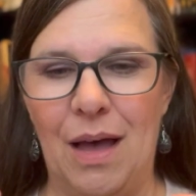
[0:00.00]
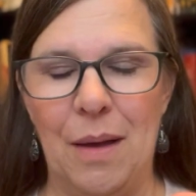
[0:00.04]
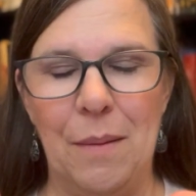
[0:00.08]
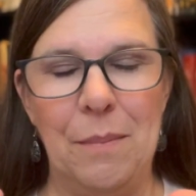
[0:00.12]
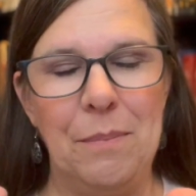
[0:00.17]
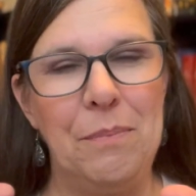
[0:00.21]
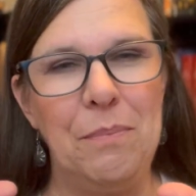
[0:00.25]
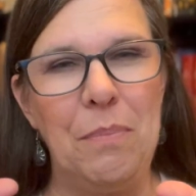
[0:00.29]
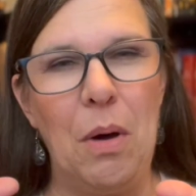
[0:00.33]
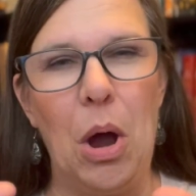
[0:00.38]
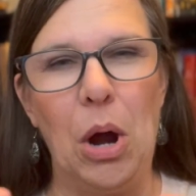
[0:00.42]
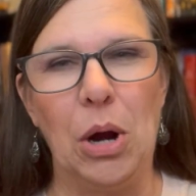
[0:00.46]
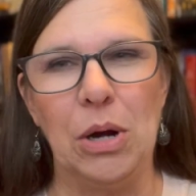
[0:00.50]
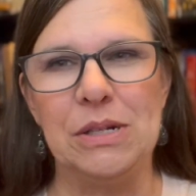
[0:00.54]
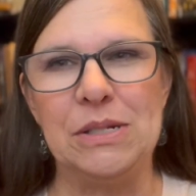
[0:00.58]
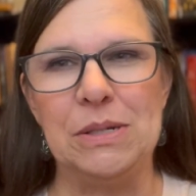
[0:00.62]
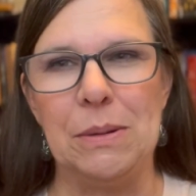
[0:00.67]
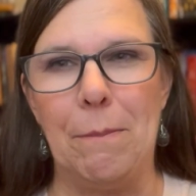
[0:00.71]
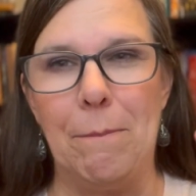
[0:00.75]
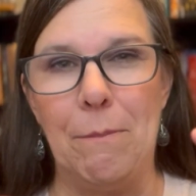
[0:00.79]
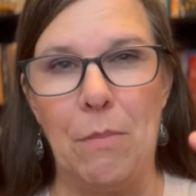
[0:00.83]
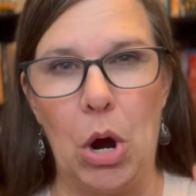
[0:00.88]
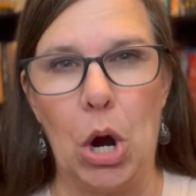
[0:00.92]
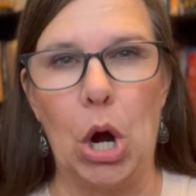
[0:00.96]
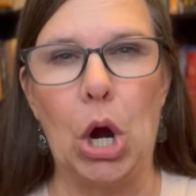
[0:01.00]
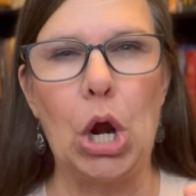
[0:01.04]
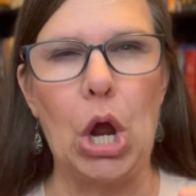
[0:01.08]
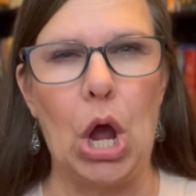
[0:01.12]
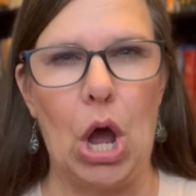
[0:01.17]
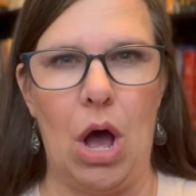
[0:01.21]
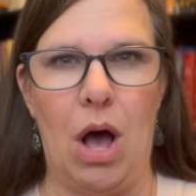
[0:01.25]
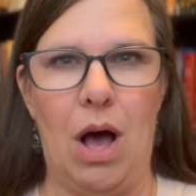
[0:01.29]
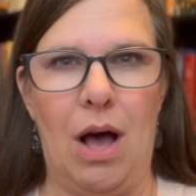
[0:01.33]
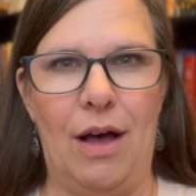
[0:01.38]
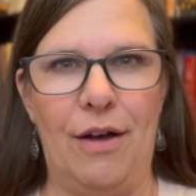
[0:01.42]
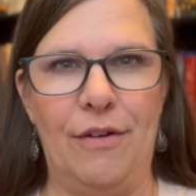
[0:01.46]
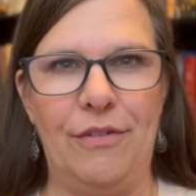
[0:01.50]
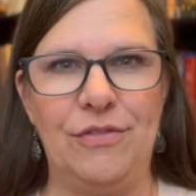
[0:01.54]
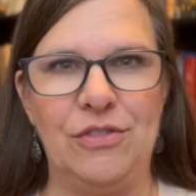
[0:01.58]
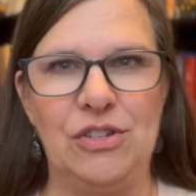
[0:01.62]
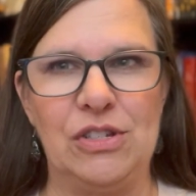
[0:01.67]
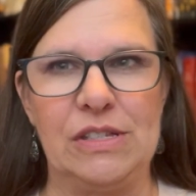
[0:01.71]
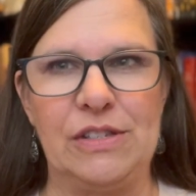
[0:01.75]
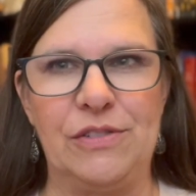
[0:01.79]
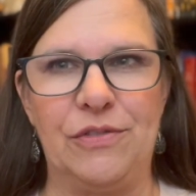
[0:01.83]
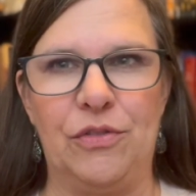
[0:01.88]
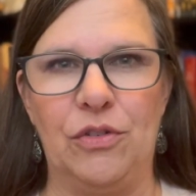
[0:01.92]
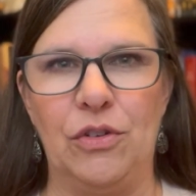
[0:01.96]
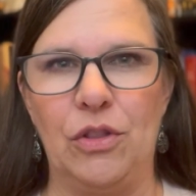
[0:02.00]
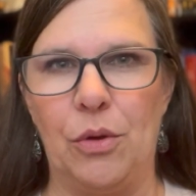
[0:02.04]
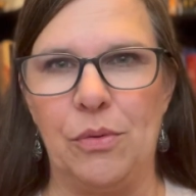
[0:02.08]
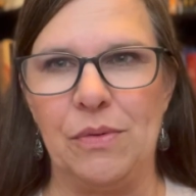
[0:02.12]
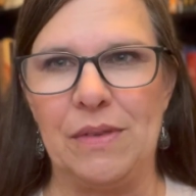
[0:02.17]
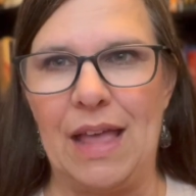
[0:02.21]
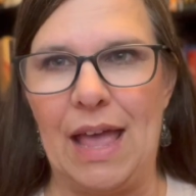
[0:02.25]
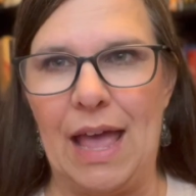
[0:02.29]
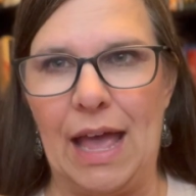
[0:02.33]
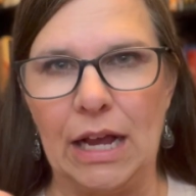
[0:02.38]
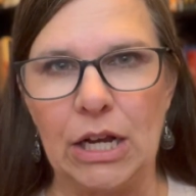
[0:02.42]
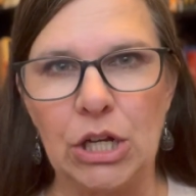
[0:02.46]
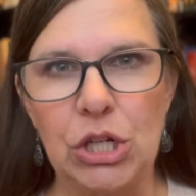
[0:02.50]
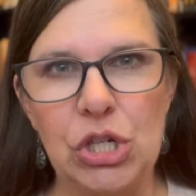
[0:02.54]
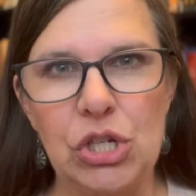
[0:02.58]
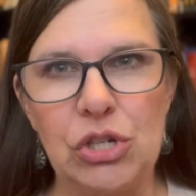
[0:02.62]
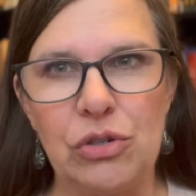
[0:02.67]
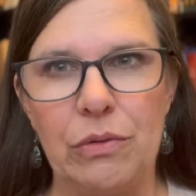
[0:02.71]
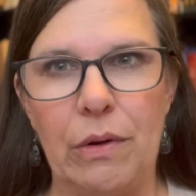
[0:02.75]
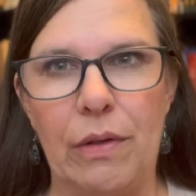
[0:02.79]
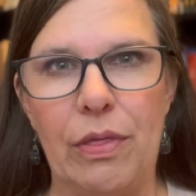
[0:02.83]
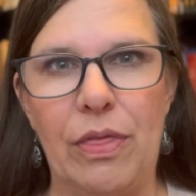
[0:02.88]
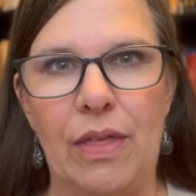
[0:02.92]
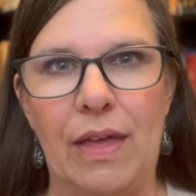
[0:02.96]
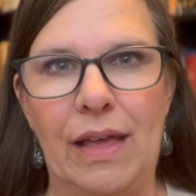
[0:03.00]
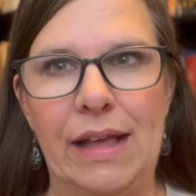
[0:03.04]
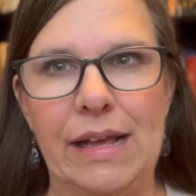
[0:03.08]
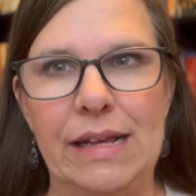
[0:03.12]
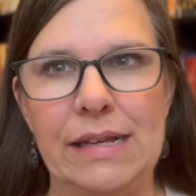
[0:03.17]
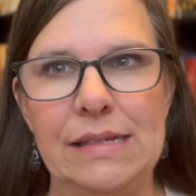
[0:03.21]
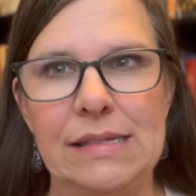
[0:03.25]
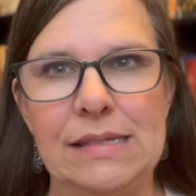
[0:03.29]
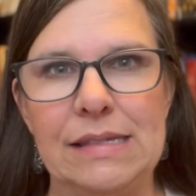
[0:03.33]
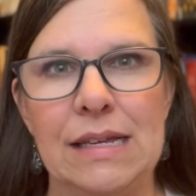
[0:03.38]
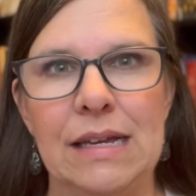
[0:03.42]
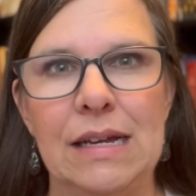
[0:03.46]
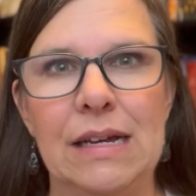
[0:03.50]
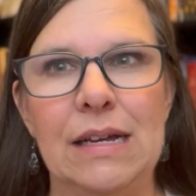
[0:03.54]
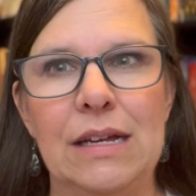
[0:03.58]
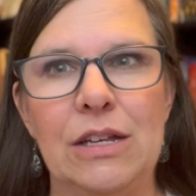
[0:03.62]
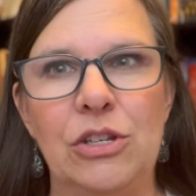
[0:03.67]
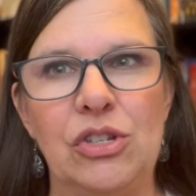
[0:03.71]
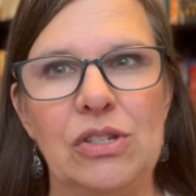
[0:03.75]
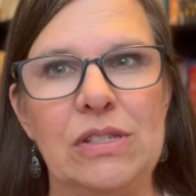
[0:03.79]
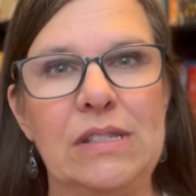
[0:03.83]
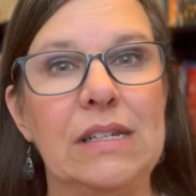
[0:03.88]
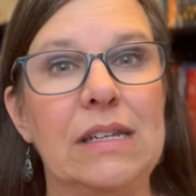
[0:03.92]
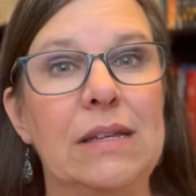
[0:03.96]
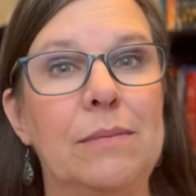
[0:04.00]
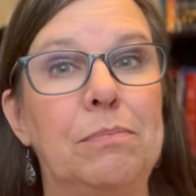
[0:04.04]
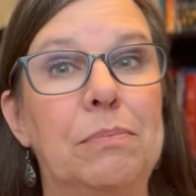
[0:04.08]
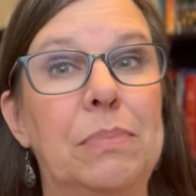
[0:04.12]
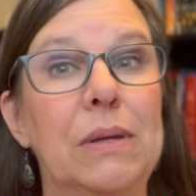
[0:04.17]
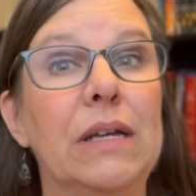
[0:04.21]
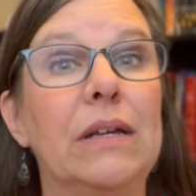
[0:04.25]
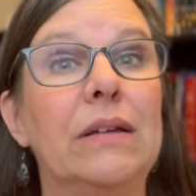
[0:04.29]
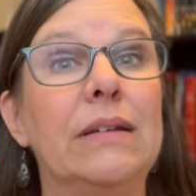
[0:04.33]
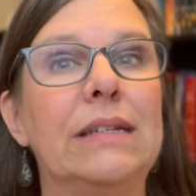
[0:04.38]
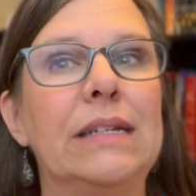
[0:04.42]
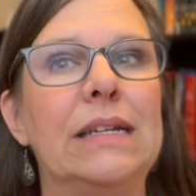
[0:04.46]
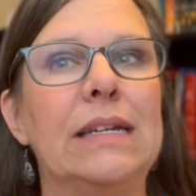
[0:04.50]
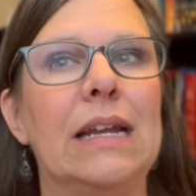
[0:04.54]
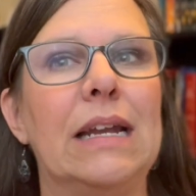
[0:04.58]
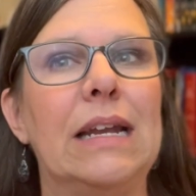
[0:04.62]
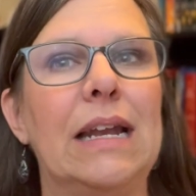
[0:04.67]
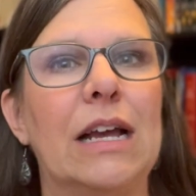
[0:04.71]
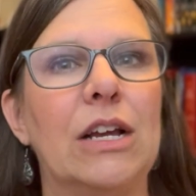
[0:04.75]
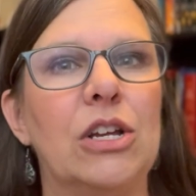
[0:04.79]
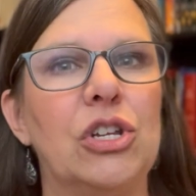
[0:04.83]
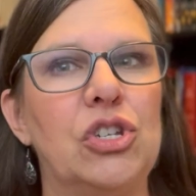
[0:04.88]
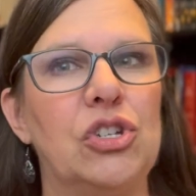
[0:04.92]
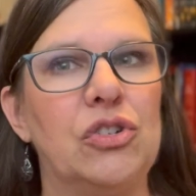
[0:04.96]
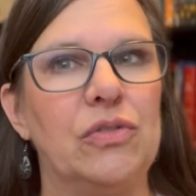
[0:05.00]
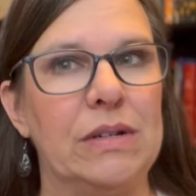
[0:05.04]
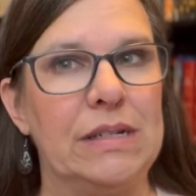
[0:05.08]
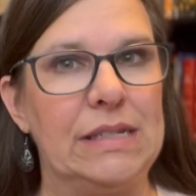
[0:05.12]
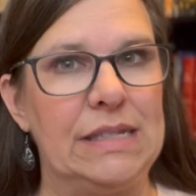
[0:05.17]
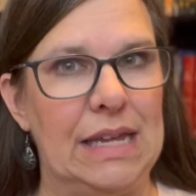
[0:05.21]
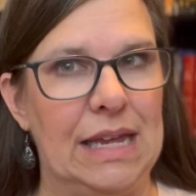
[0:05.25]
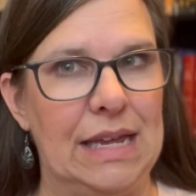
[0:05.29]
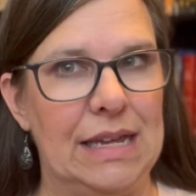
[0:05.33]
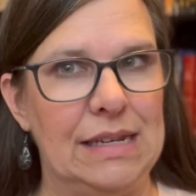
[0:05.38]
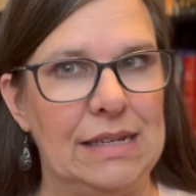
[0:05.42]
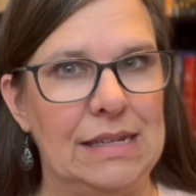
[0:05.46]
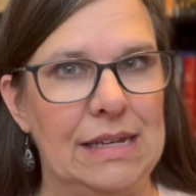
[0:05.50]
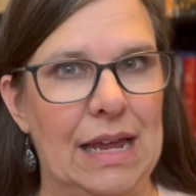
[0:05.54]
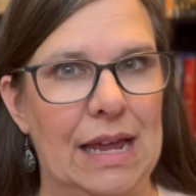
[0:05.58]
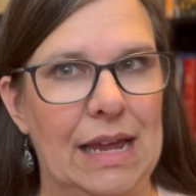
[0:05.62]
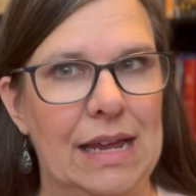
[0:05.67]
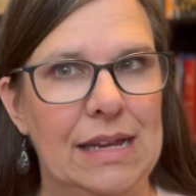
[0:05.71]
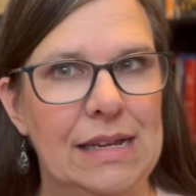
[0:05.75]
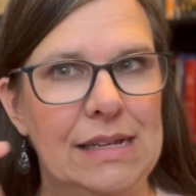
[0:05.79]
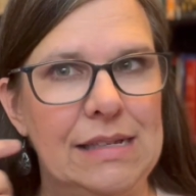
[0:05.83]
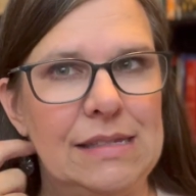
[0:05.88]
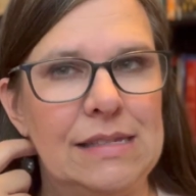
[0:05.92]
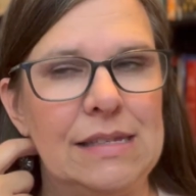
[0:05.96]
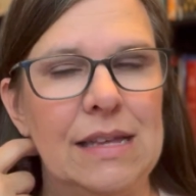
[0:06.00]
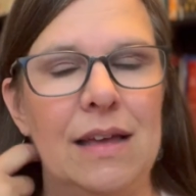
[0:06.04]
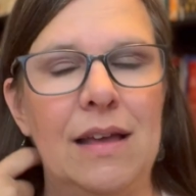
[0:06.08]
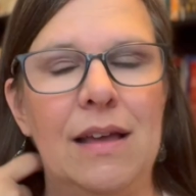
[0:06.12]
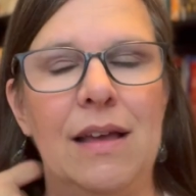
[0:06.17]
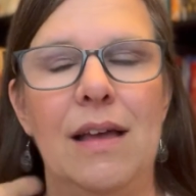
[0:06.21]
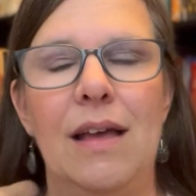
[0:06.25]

part to mark off just for those extra things, just to build in an extra 10 days.